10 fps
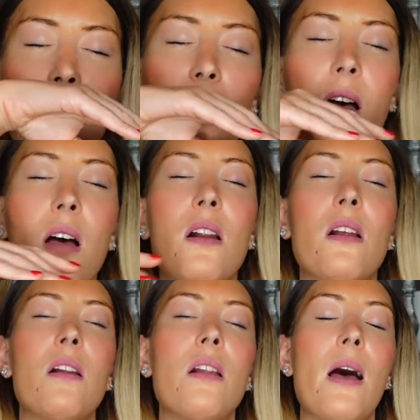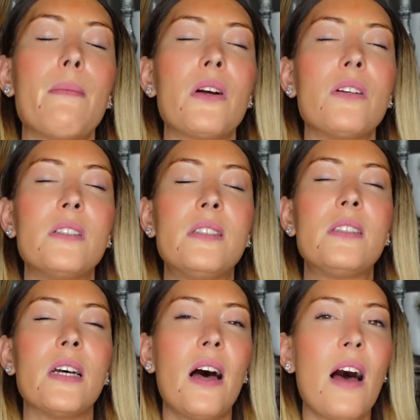Oh no, no, I'm gonna
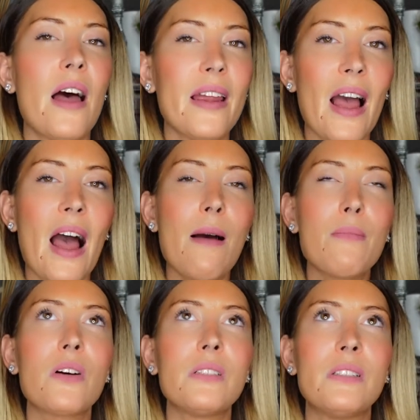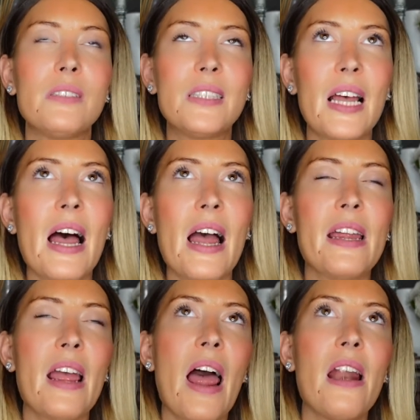
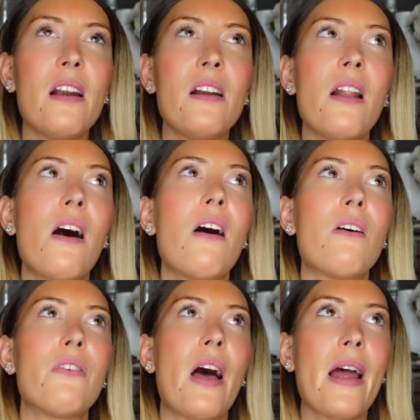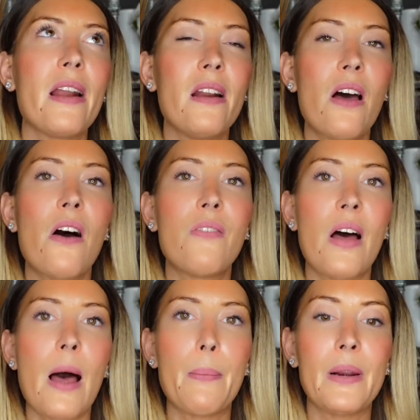die. I love
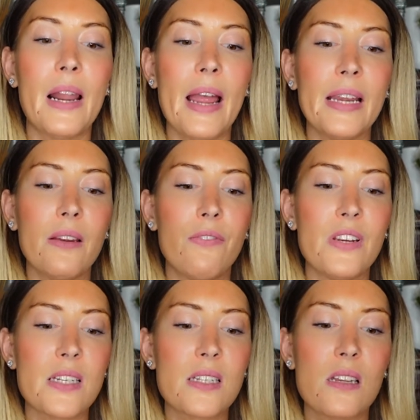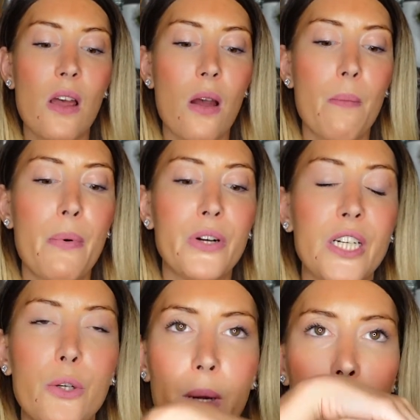applying this
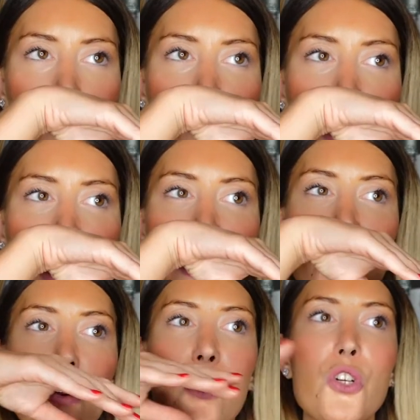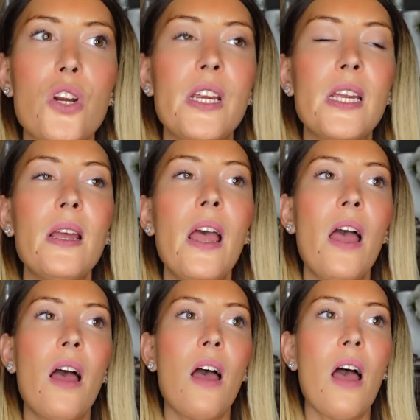body cream. So usually
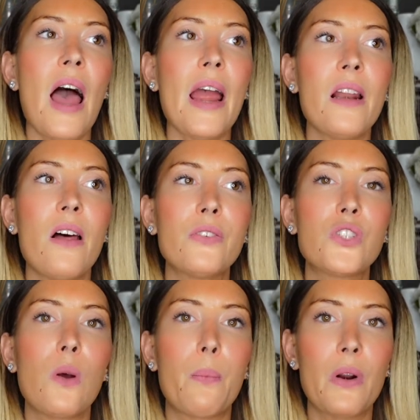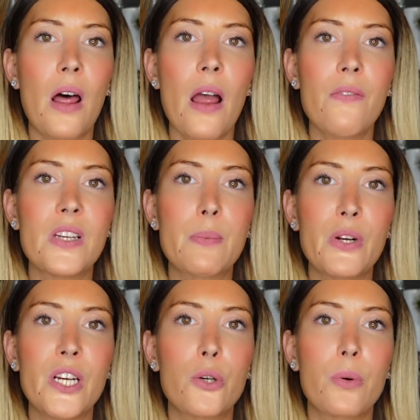I love to apply this
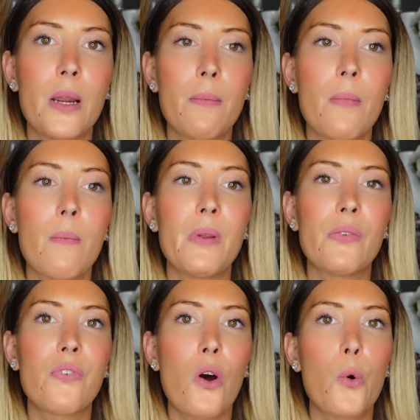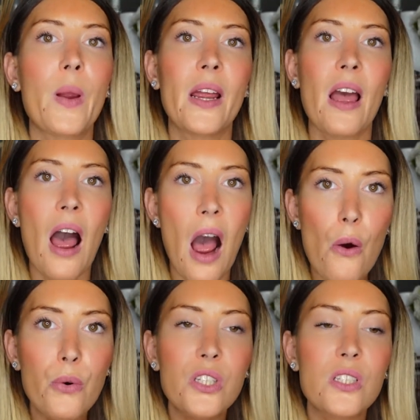body cream before going
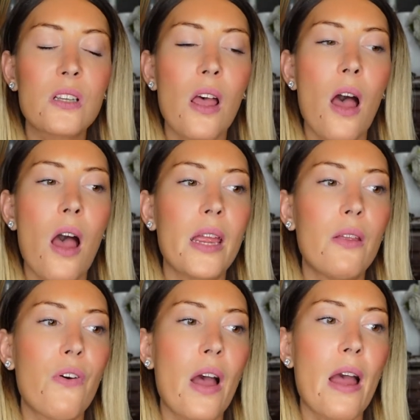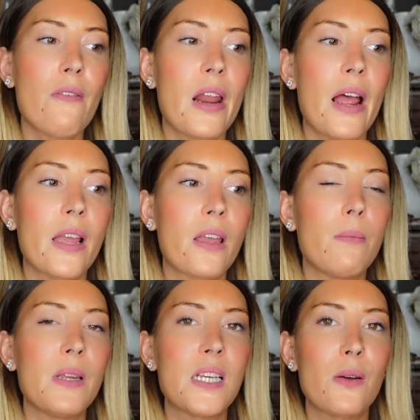out, if I have like
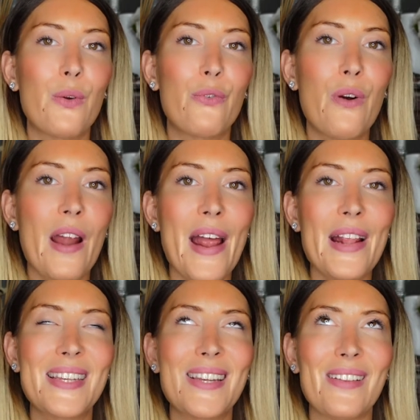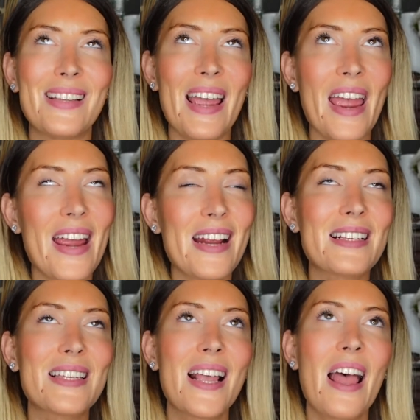a meeting with friends, a
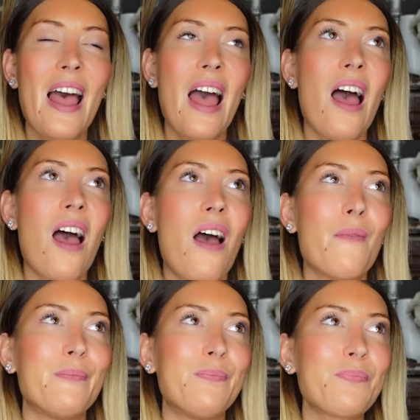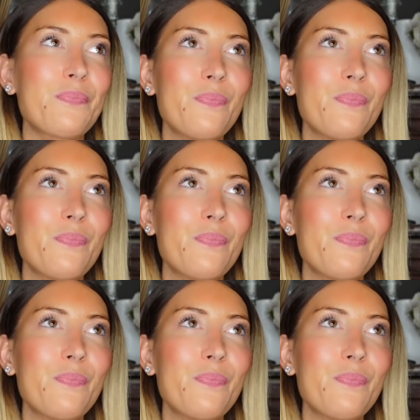date, an